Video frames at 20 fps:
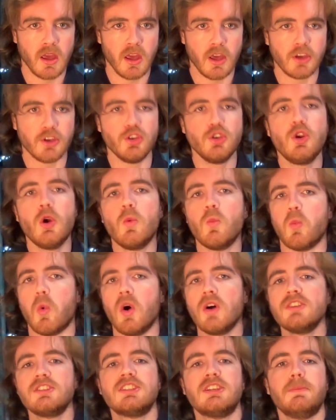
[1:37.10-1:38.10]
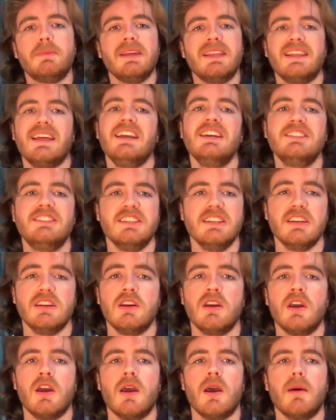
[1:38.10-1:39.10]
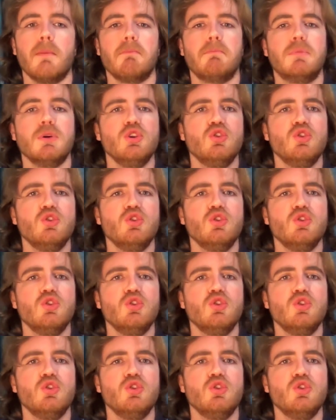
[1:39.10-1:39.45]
You don't want to be lazy, but